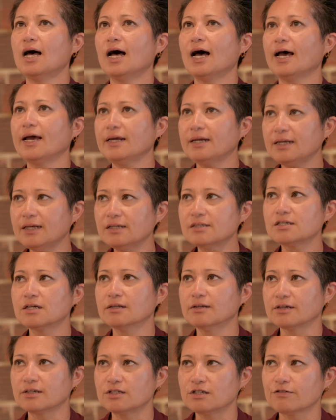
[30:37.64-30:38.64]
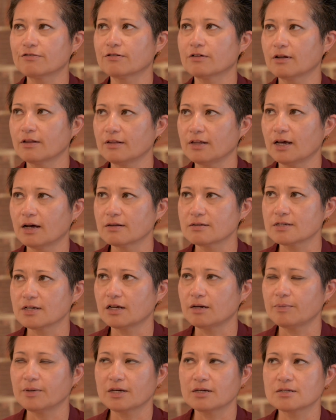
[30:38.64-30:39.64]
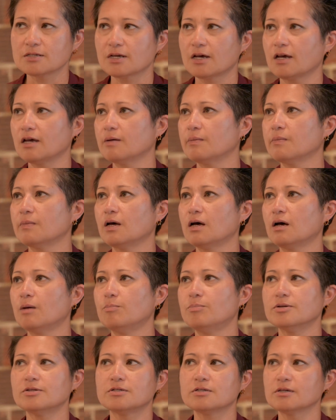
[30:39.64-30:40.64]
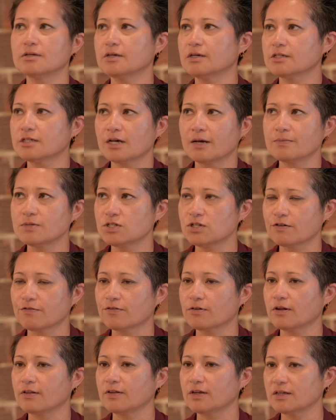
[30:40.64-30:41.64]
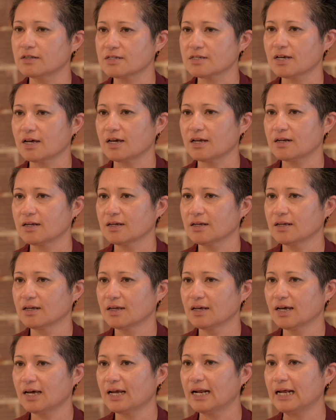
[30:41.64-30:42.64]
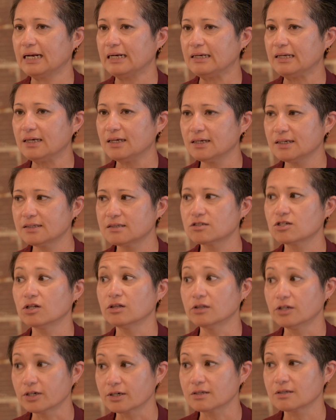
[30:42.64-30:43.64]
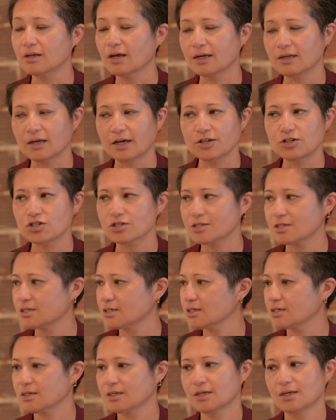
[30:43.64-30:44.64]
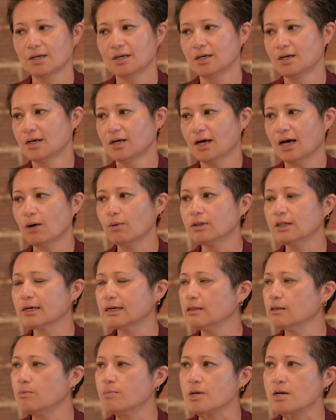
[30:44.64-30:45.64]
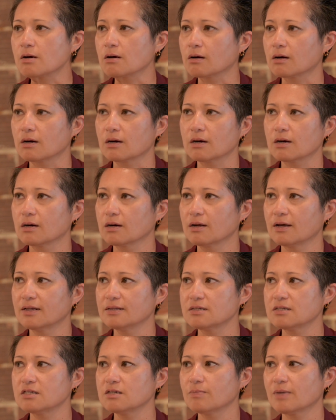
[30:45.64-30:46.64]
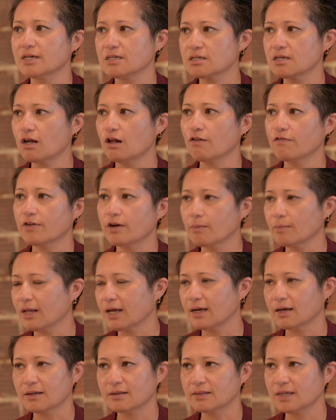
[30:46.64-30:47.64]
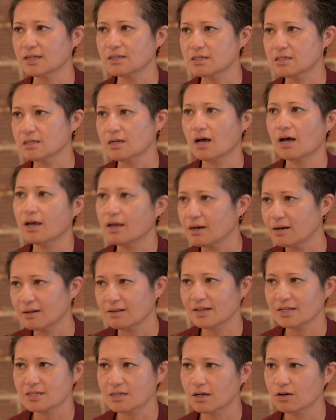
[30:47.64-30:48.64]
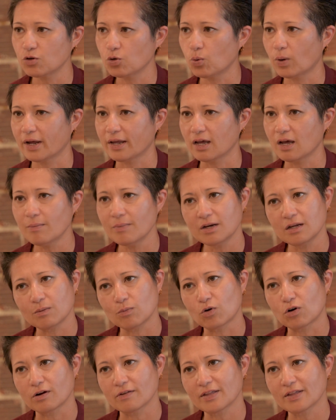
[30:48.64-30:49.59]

I need to look different on the outside because I am a bazillion times different on the inside. And I need to look, I would look in the mirror and see myself and I'm like, that's not who I am anymore.